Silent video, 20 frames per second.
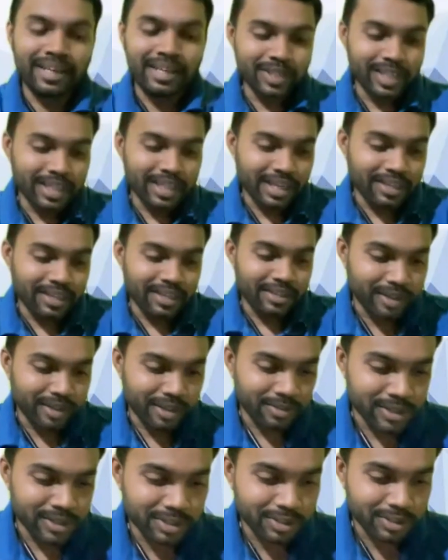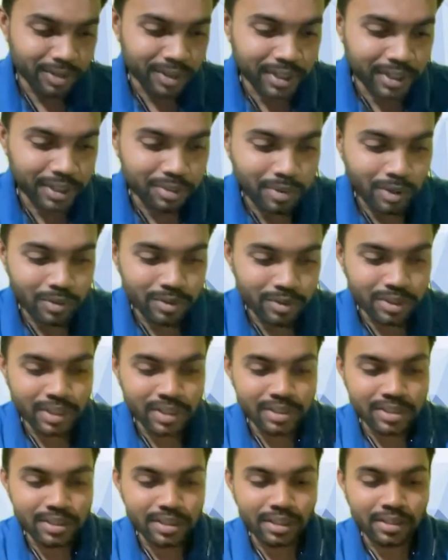Actually, I was talking about
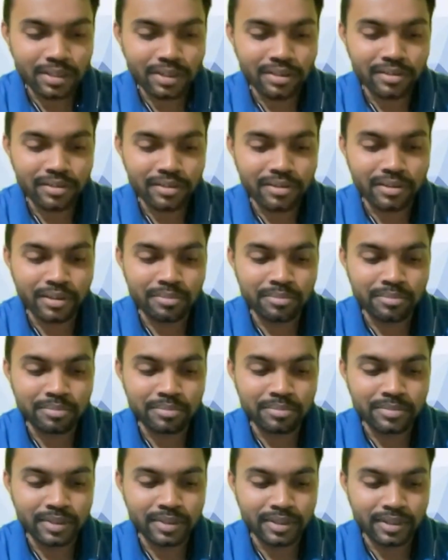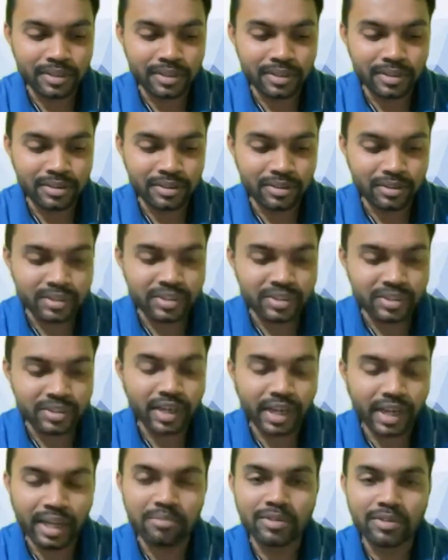this, you know,
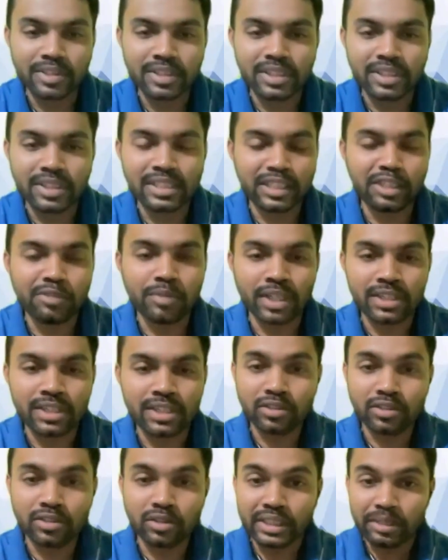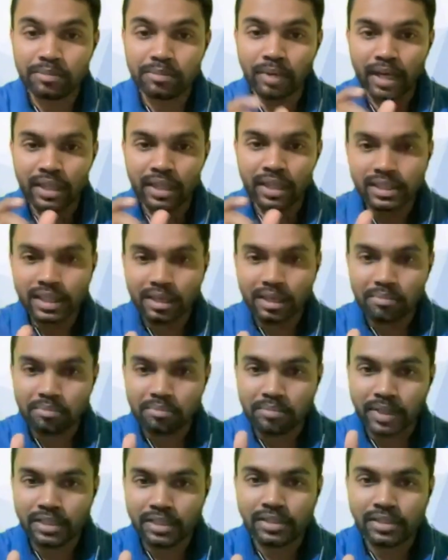tribe, which is Dimasa. So Dimasa
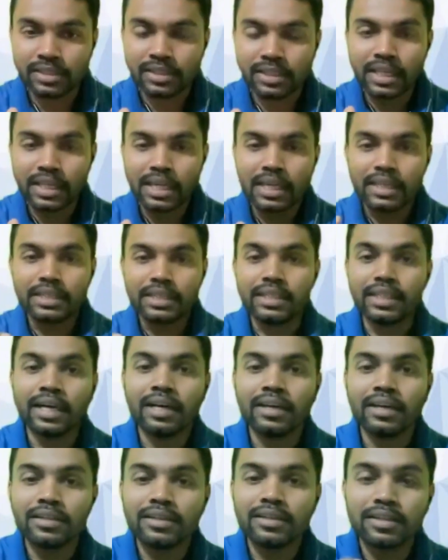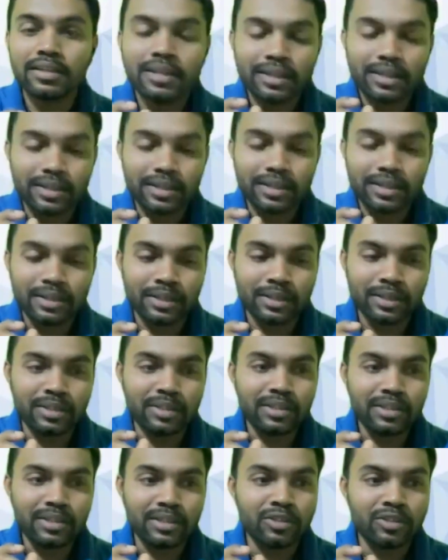means the,
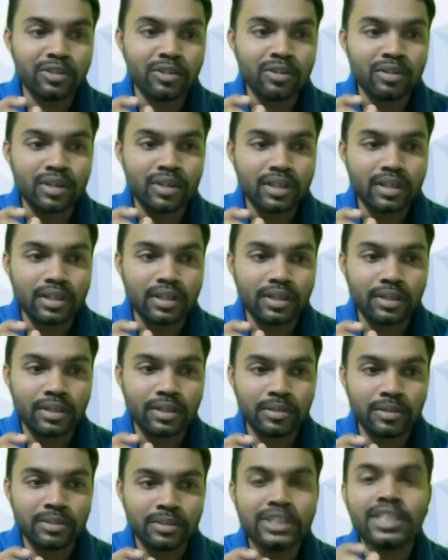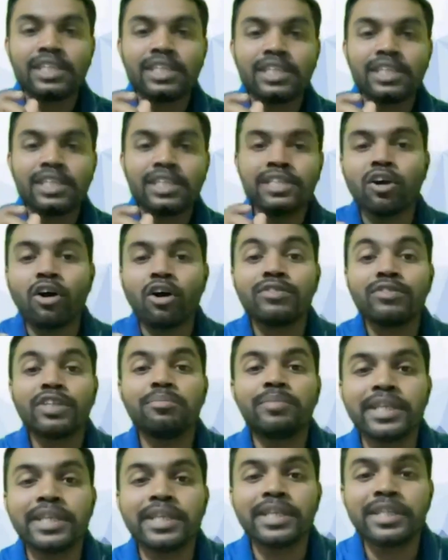you know, children of
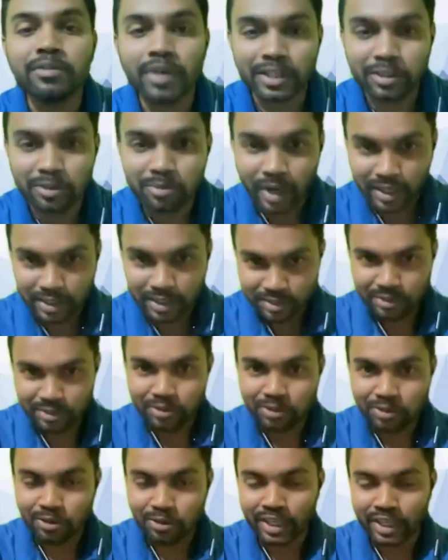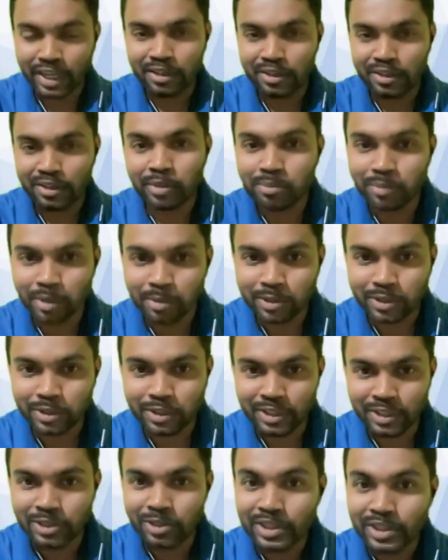the big river. You might know the
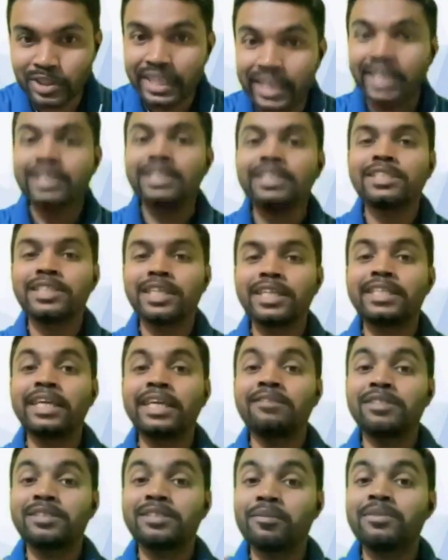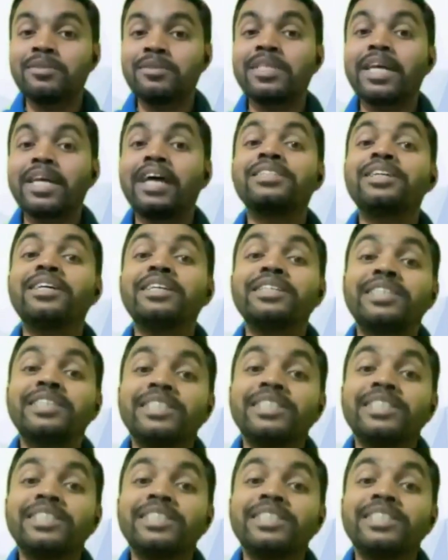Brahmaputra. So they consider themselves as the